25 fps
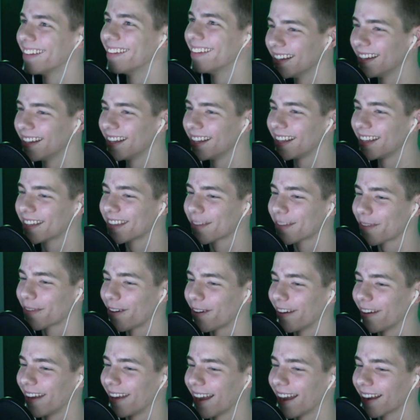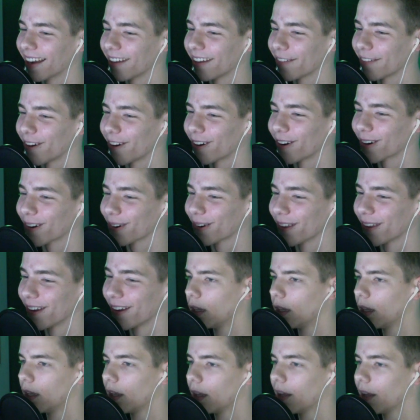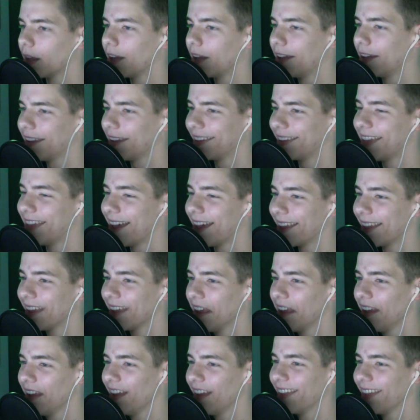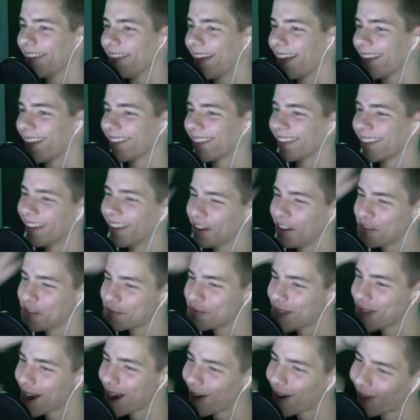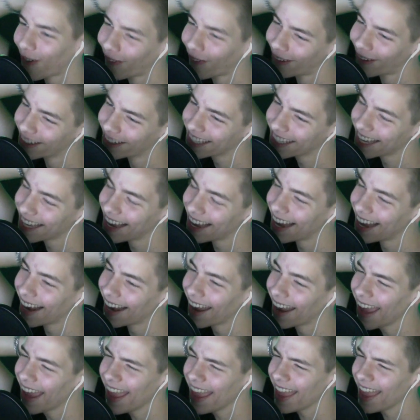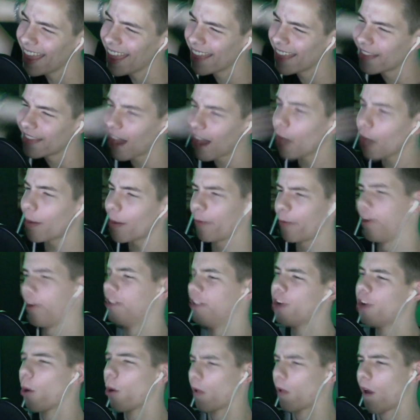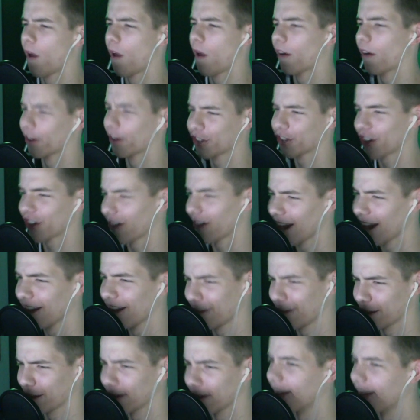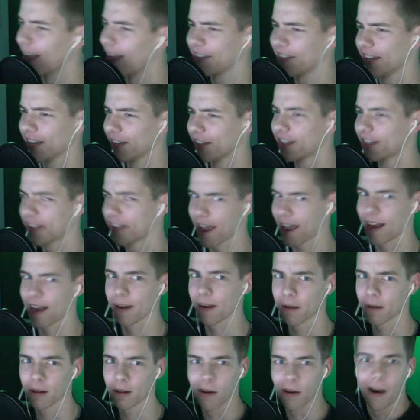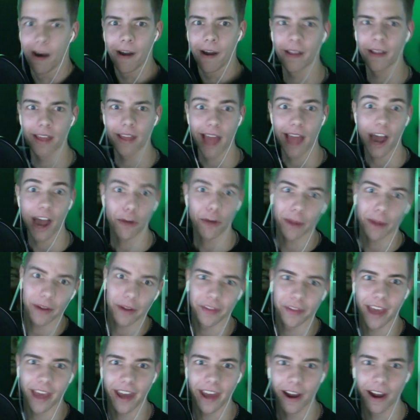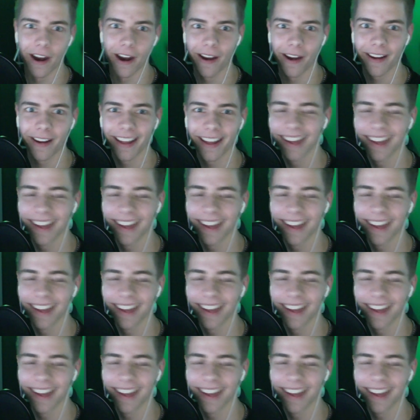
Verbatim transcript: It's a very negative article though. And then RareHorror said, how about we no longer share anything on Etsy instead? Huh? How about that, huh?